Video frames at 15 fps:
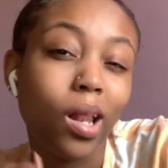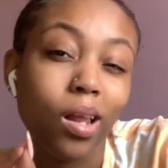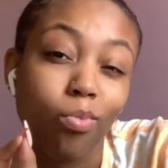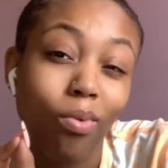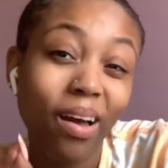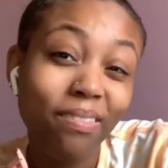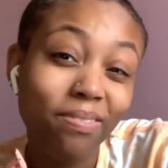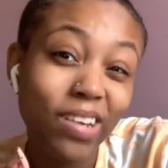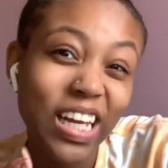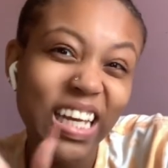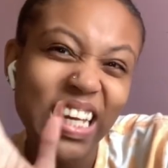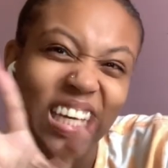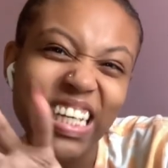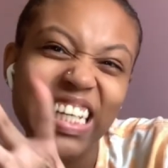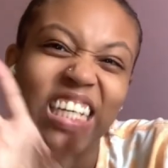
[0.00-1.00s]

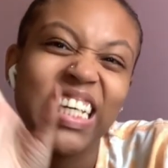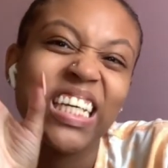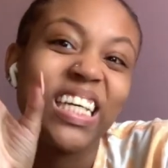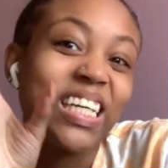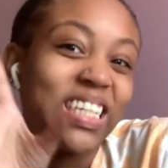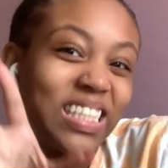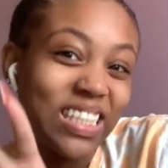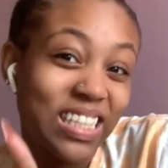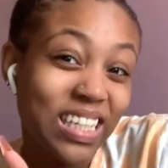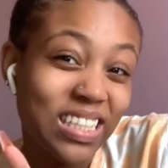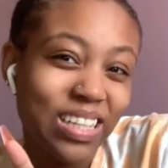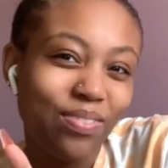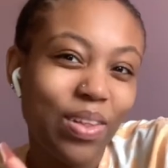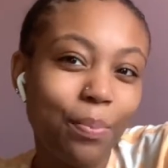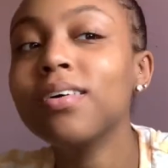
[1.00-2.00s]
roughly six
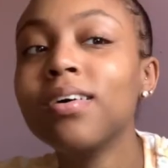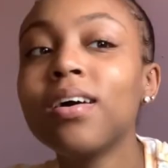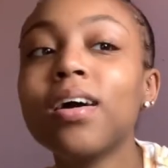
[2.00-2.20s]
of them.